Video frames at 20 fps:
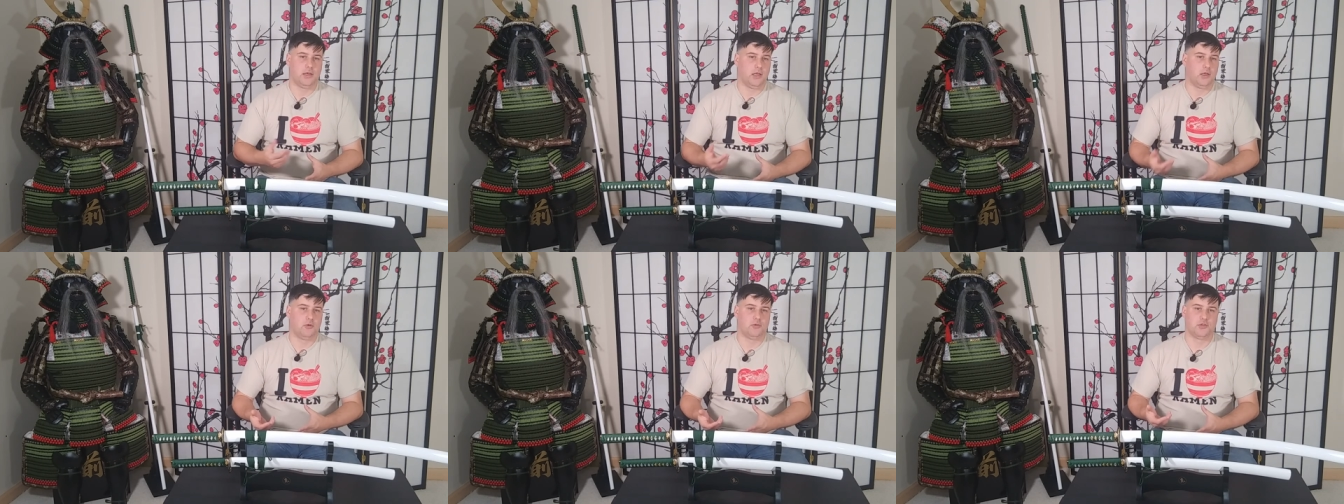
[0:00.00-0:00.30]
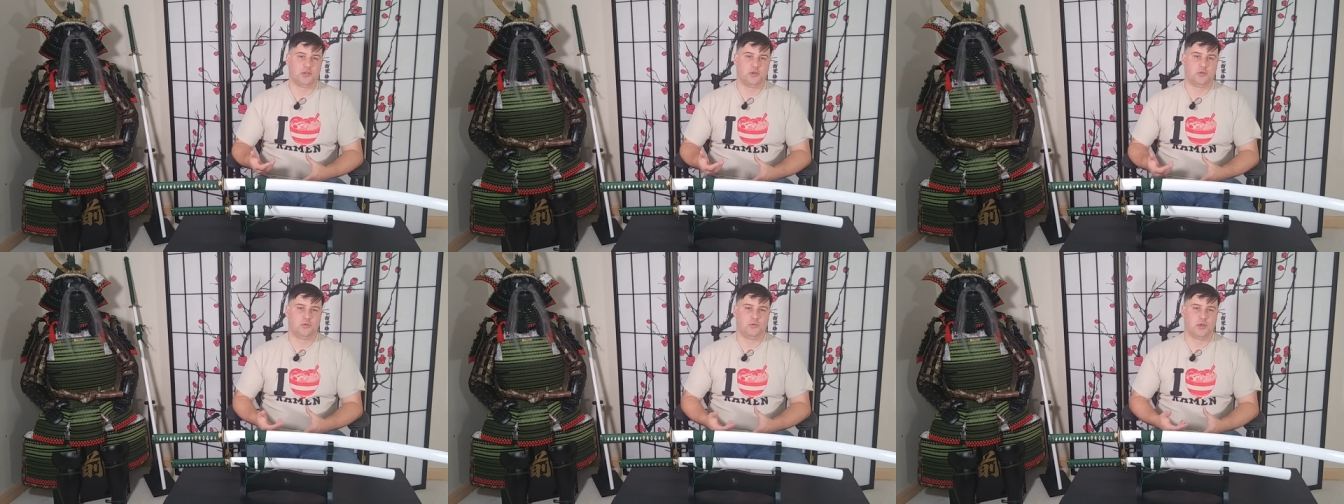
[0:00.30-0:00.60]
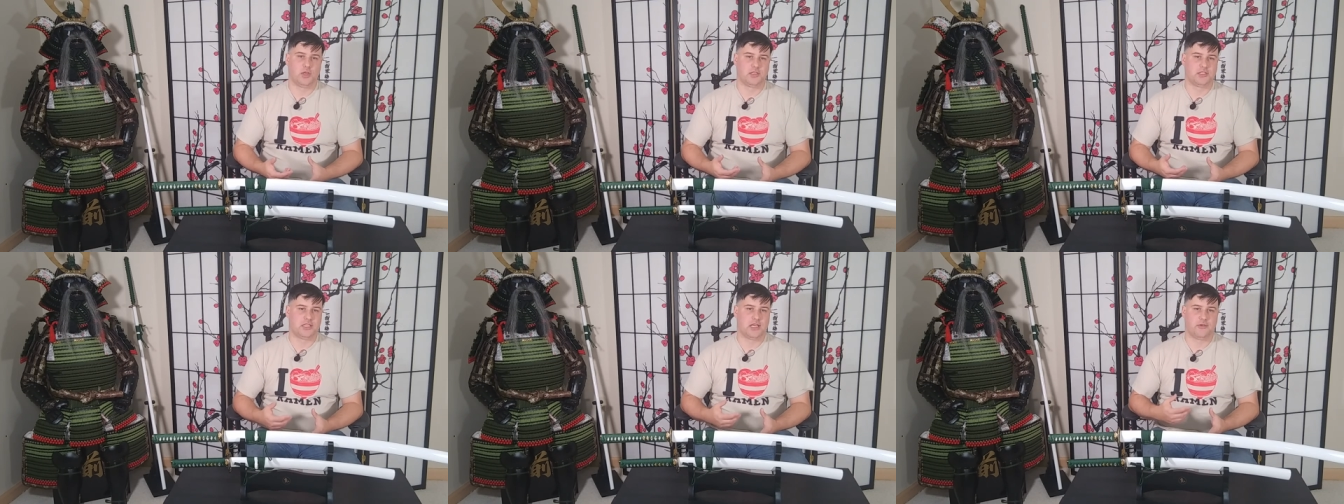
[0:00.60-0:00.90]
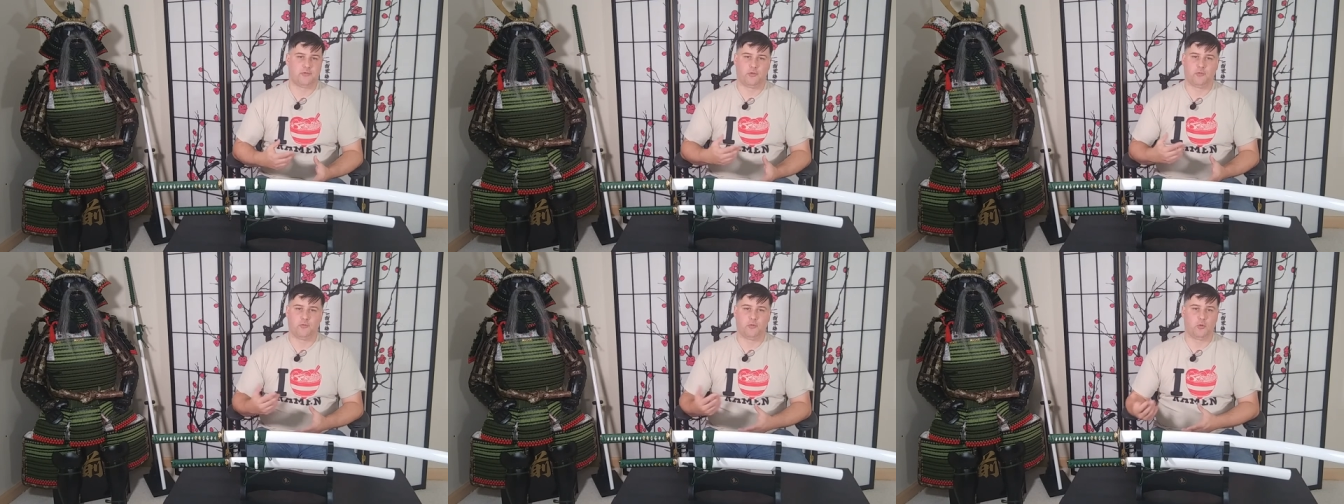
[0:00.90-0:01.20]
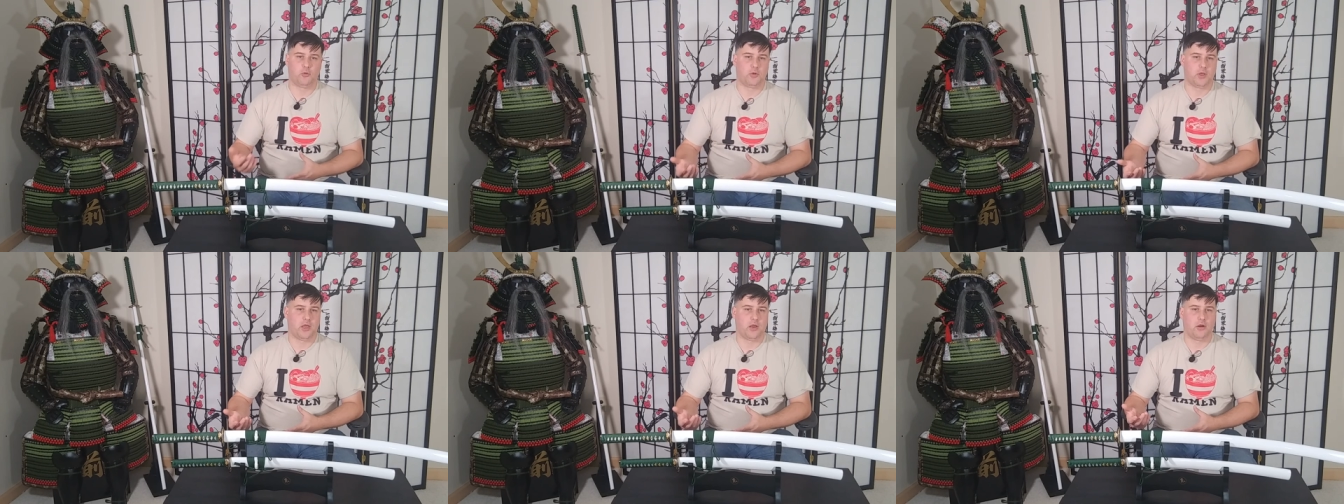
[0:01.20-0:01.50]
Nioh 2 does have a
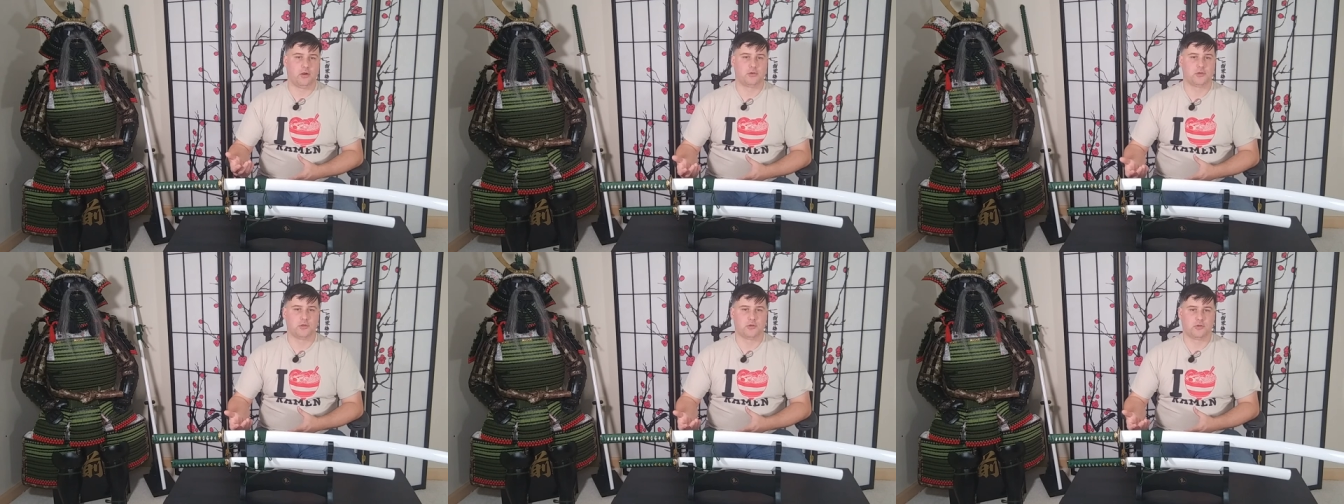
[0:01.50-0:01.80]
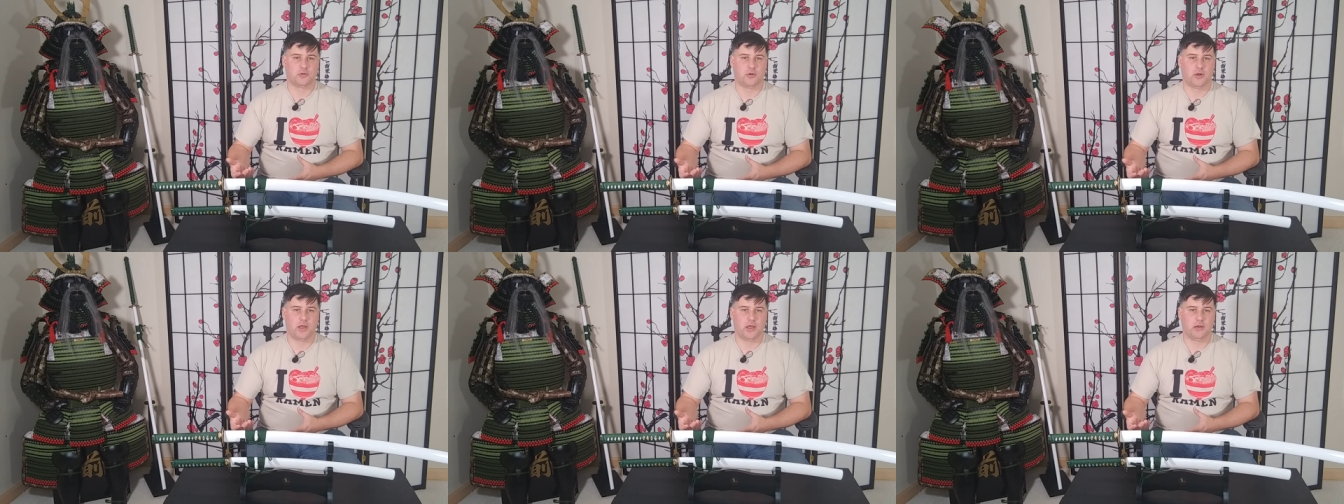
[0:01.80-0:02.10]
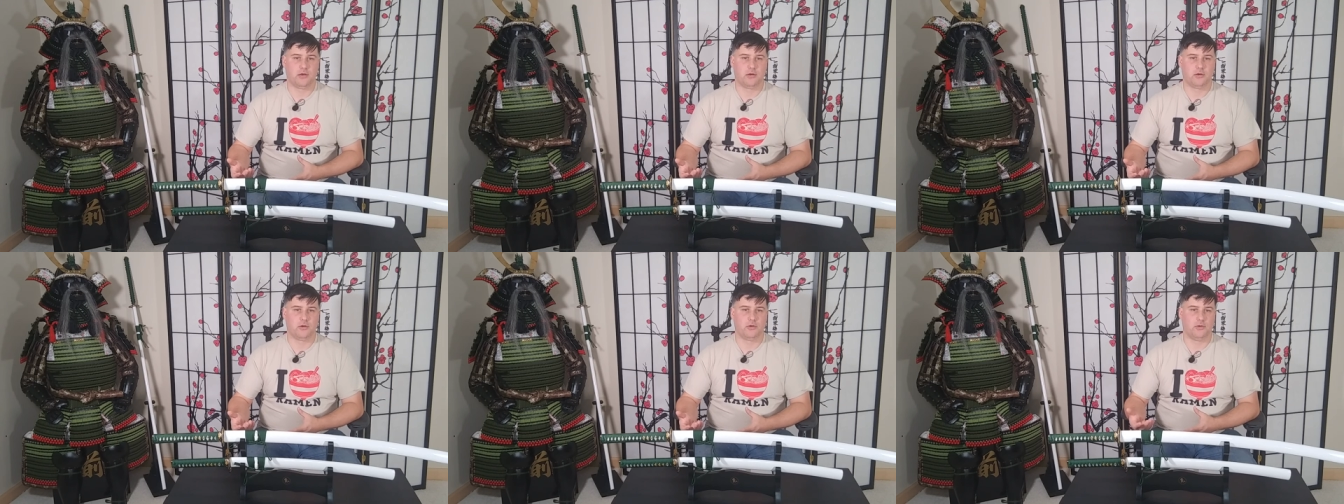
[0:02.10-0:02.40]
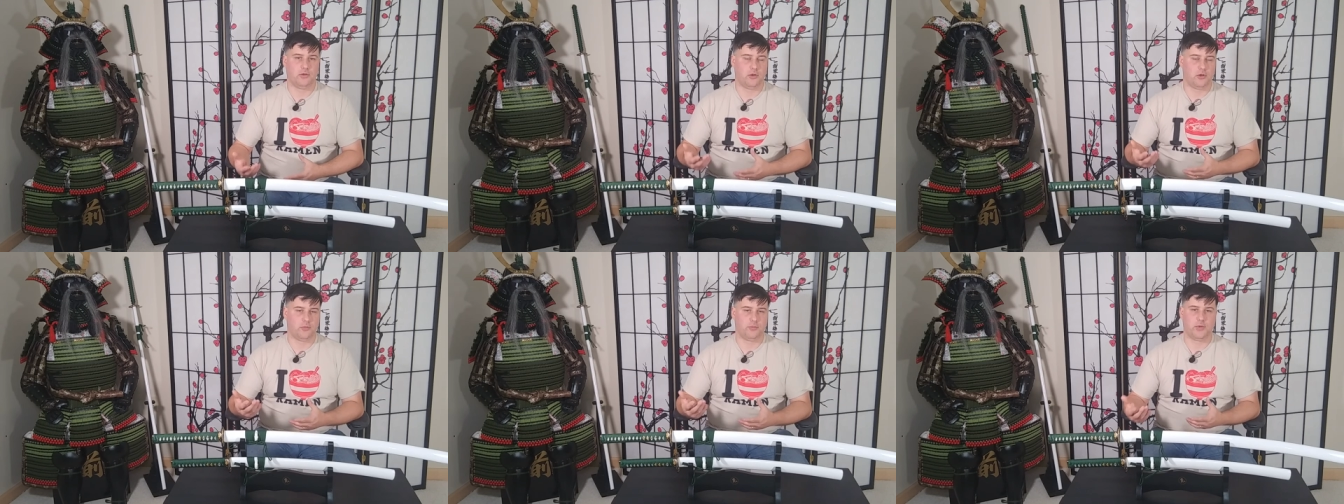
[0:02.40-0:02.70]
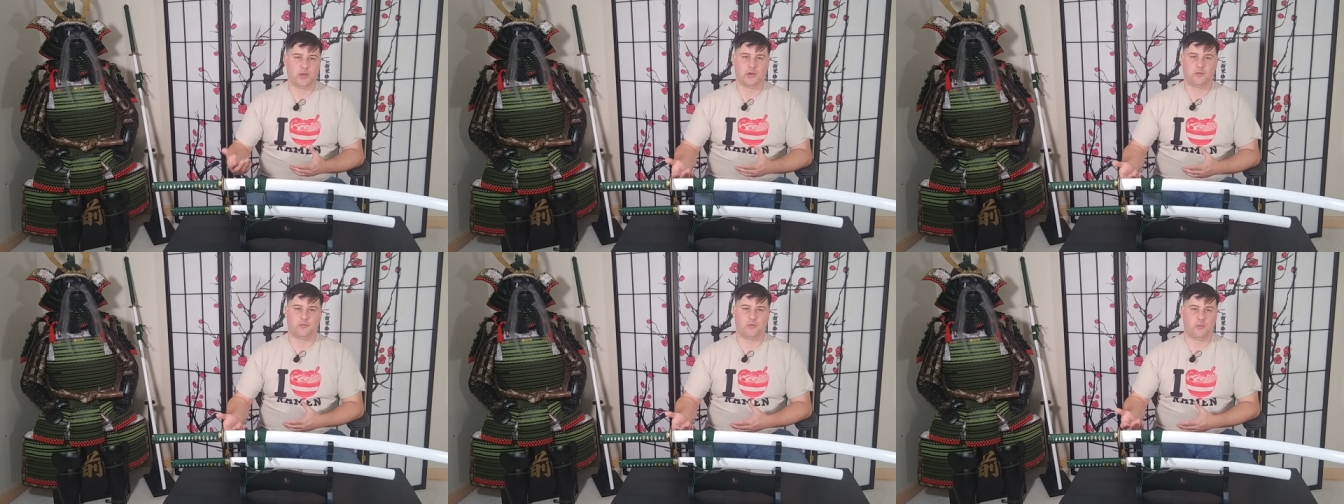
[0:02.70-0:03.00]
full character creator. You can
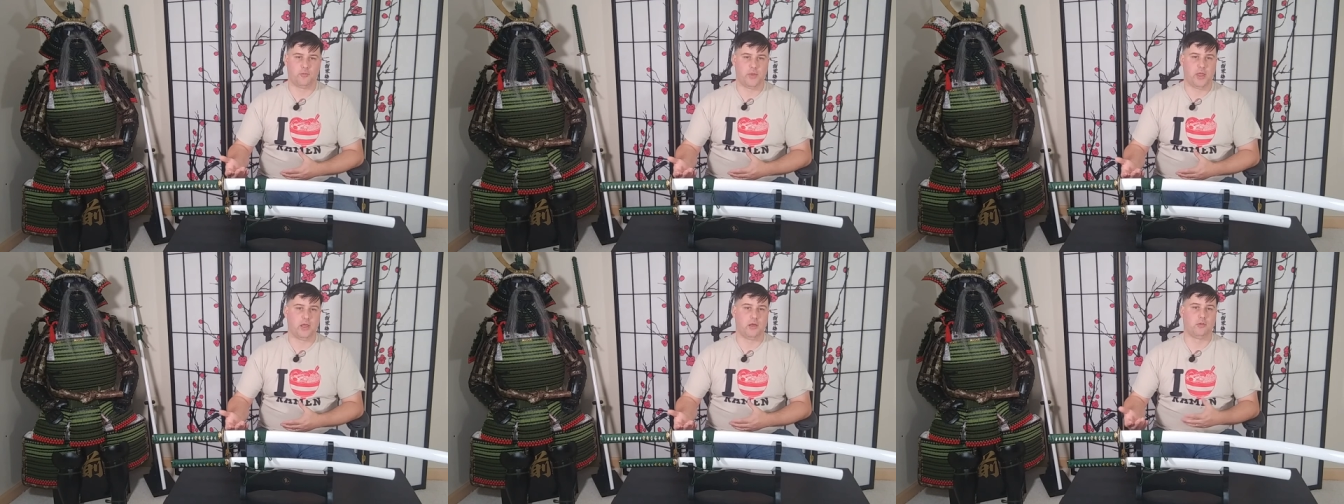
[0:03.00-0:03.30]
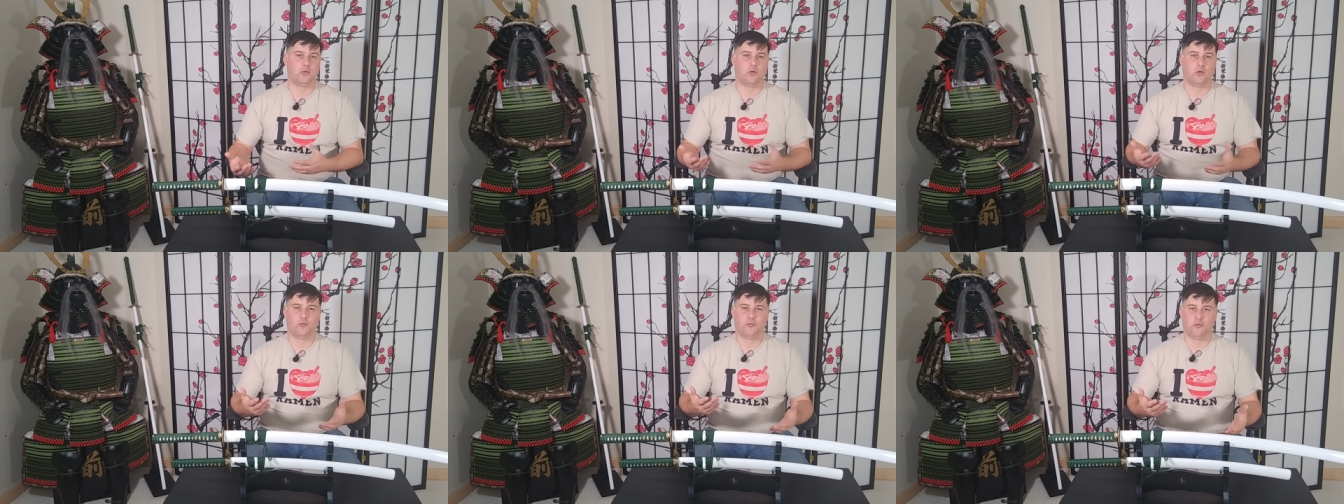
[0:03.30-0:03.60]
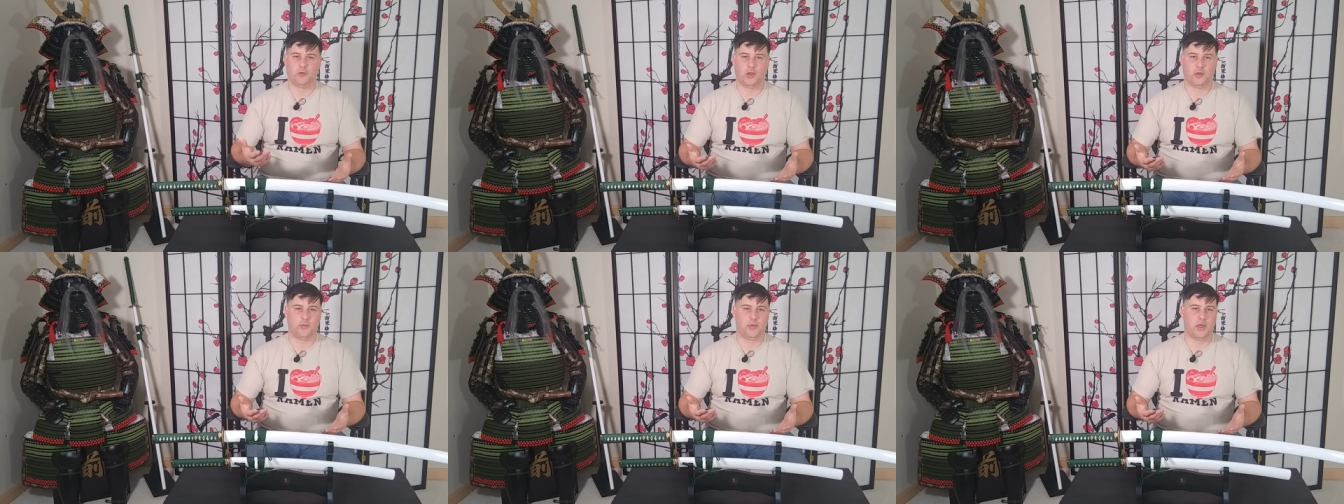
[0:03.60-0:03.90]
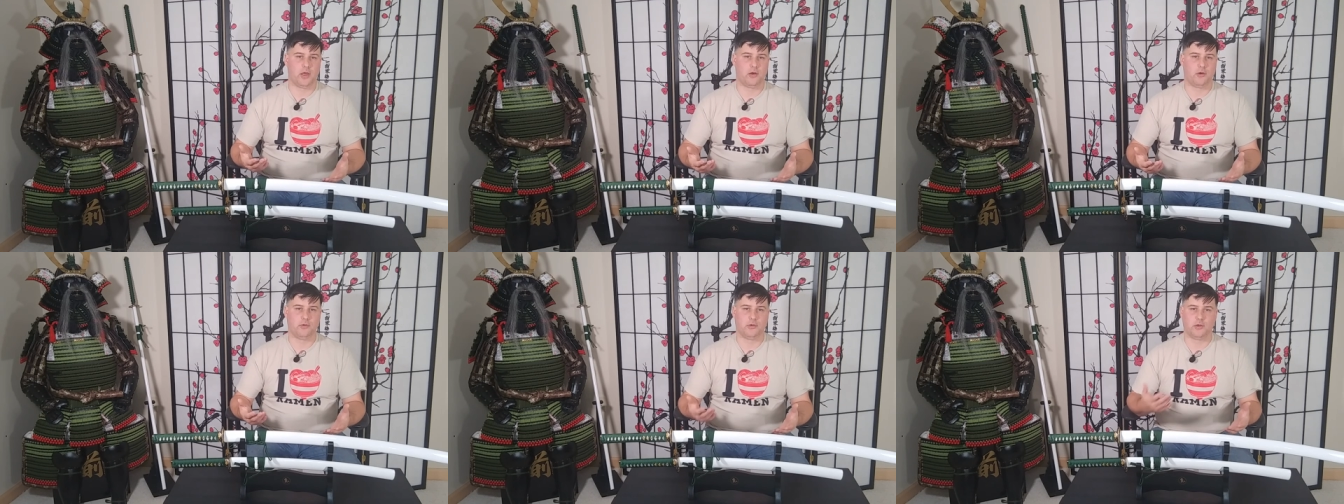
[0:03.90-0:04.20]
pick from male or female.